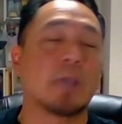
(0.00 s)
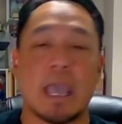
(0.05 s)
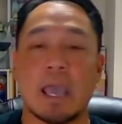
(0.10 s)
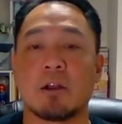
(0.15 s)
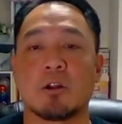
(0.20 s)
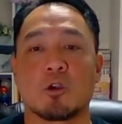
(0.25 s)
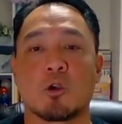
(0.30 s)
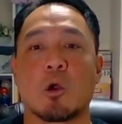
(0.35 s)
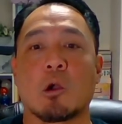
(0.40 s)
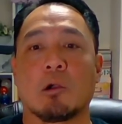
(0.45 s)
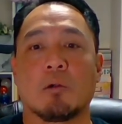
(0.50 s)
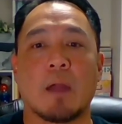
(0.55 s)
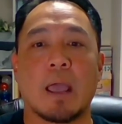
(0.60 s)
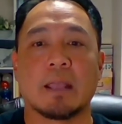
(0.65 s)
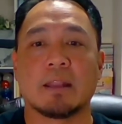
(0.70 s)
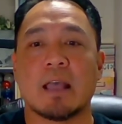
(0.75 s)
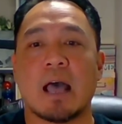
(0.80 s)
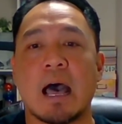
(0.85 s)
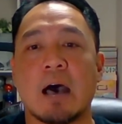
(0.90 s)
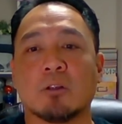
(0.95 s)
category,
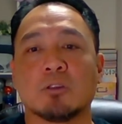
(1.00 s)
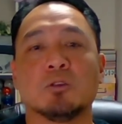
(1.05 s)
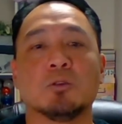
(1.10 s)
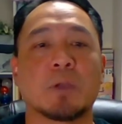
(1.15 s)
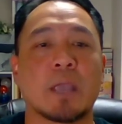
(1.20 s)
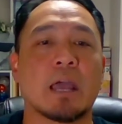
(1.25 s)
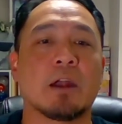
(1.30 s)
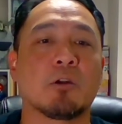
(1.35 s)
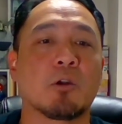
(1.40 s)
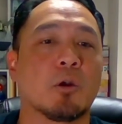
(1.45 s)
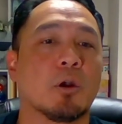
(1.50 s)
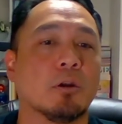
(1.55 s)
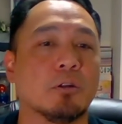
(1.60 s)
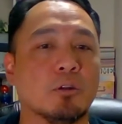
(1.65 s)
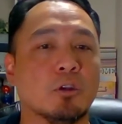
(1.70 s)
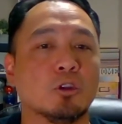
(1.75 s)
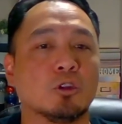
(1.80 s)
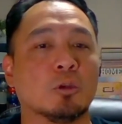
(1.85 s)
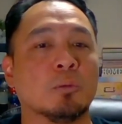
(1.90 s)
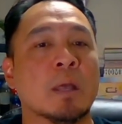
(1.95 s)
right? The how-to category on
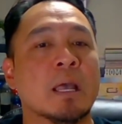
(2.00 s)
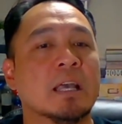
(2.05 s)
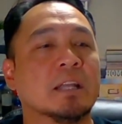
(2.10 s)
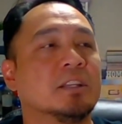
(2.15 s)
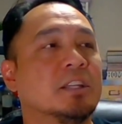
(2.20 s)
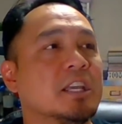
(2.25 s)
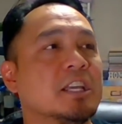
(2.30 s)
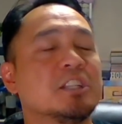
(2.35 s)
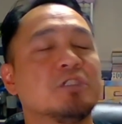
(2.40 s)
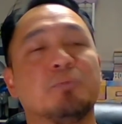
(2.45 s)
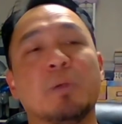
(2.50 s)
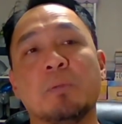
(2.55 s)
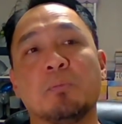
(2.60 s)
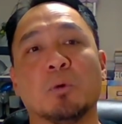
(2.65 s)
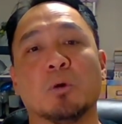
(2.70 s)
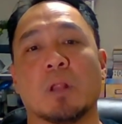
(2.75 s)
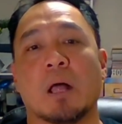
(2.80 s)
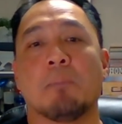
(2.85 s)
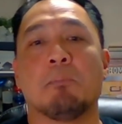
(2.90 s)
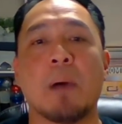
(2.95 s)
YouTube. Teach
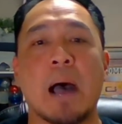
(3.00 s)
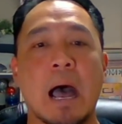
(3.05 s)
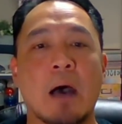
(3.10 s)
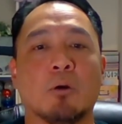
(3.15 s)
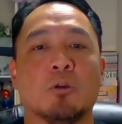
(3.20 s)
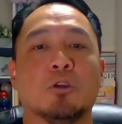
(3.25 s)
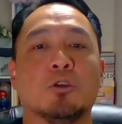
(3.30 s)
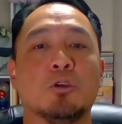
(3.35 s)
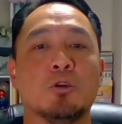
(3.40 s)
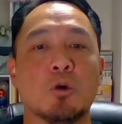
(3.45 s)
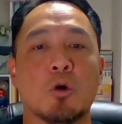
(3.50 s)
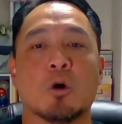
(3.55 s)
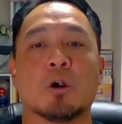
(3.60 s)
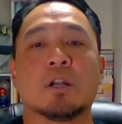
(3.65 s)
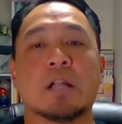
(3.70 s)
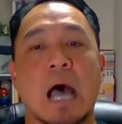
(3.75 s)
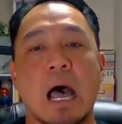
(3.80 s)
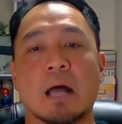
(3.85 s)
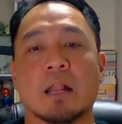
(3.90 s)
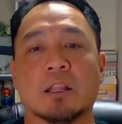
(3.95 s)
people about your
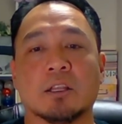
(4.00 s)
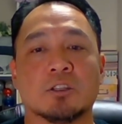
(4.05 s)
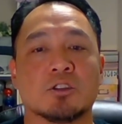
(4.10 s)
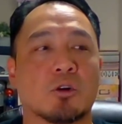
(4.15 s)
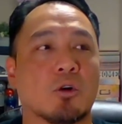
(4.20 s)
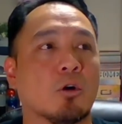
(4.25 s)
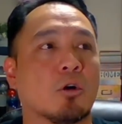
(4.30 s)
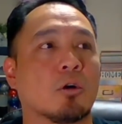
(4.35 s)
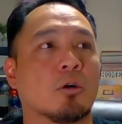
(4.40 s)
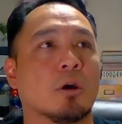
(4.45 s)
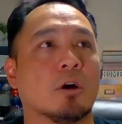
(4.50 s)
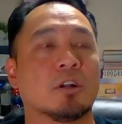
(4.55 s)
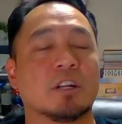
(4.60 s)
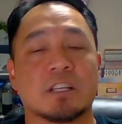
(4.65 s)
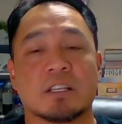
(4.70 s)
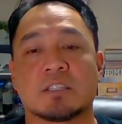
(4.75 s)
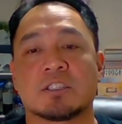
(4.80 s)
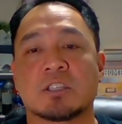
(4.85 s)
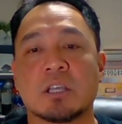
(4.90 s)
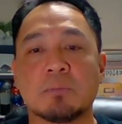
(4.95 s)
knowledge or on
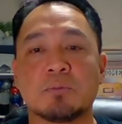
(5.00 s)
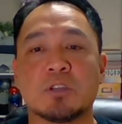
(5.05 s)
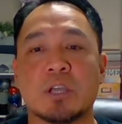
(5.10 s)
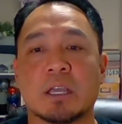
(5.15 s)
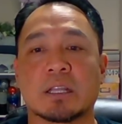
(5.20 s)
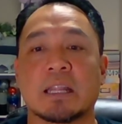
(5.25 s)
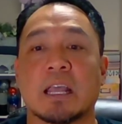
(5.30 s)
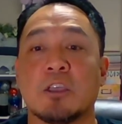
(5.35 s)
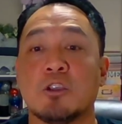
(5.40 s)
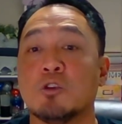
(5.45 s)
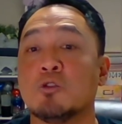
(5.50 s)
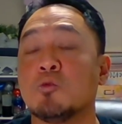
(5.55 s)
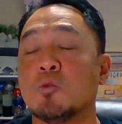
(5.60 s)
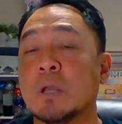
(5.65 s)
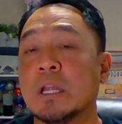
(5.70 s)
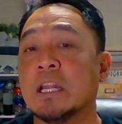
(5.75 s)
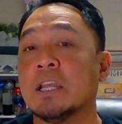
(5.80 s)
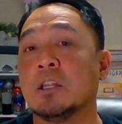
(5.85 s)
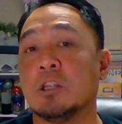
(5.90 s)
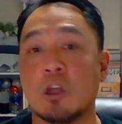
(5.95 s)
a subject that you
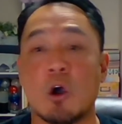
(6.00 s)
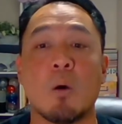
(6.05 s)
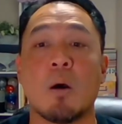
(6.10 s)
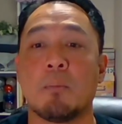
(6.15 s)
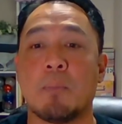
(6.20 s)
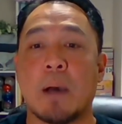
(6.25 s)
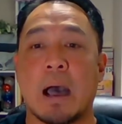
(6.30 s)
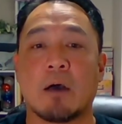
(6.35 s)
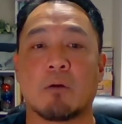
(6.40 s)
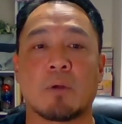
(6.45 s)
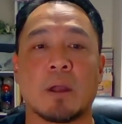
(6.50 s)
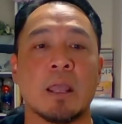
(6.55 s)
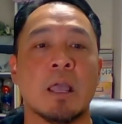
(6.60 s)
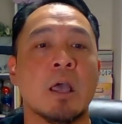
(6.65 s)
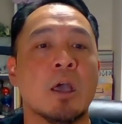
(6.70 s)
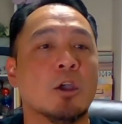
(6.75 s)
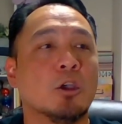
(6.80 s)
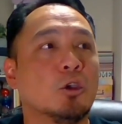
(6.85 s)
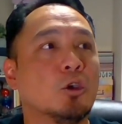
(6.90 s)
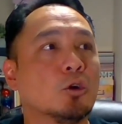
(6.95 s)
really know about, right?
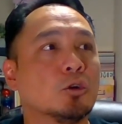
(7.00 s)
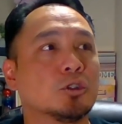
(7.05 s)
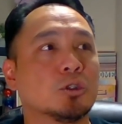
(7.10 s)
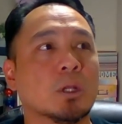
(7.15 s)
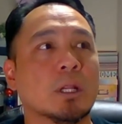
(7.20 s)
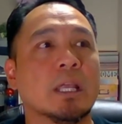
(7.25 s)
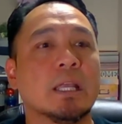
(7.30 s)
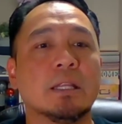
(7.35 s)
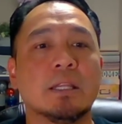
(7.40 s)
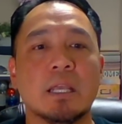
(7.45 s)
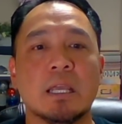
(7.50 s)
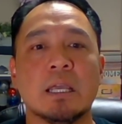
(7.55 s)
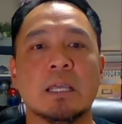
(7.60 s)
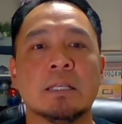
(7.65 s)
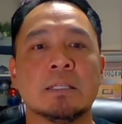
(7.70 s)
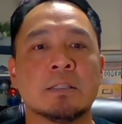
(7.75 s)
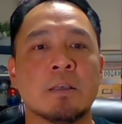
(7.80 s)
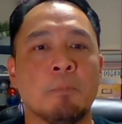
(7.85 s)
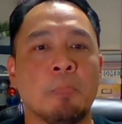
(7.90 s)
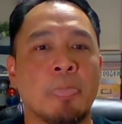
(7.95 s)
Usually
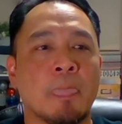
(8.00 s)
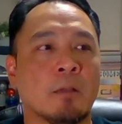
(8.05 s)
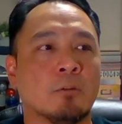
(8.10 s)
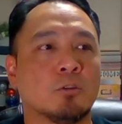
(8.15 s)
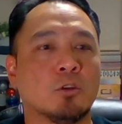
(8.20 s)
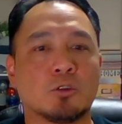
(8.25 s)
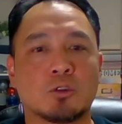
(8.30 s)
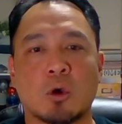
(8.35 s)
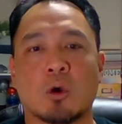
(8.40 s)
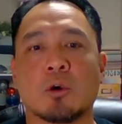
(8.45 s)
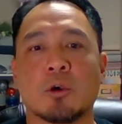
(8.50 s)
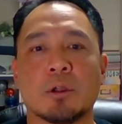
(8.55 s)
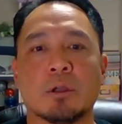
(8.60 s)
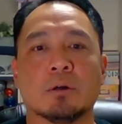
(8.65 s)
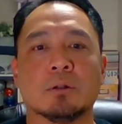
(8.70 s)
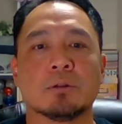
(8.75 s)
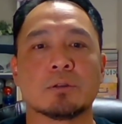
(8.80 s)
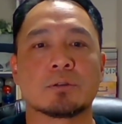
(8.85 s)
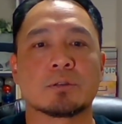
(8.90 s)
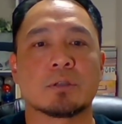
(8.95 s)
these
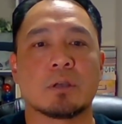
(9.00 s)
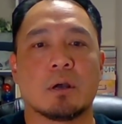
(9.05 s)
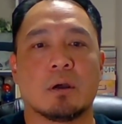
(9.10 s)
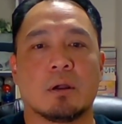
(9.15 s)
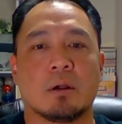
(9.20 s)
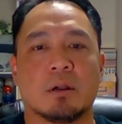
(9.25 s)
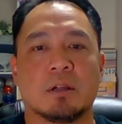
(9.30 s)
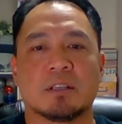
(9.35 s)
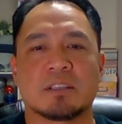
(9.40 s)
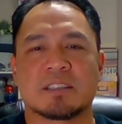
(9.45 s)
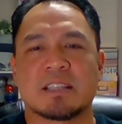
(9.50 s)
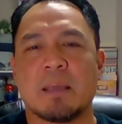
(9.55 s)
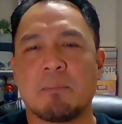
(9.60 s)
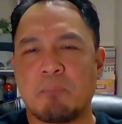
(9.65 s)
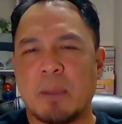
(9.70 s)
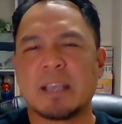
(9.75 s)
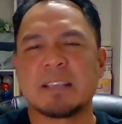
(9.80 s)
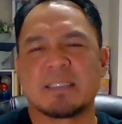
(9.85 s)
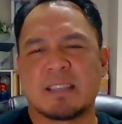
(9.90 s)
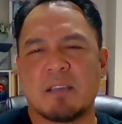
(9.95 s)
tutorials are a
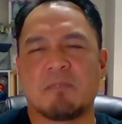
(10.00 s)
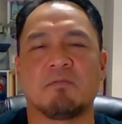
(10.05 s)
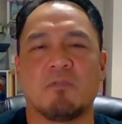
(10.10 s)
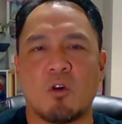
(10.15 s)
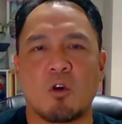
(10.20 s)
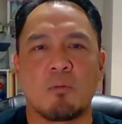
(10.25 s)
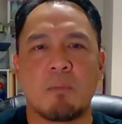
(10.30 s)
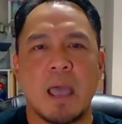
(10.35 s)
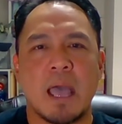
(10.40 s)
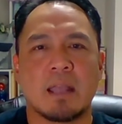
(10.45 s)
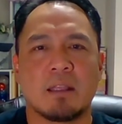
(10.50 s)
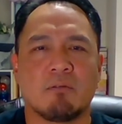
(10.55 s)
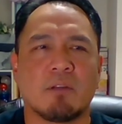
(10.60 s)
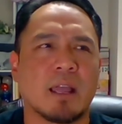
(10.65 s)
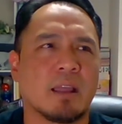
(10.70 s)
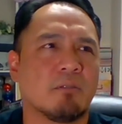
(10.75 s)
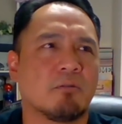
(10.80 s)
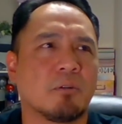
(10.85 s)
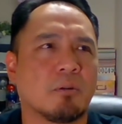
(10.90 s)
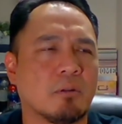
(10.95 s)
step-by-step format,
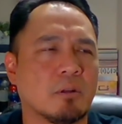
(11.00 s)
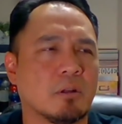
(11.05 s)
right?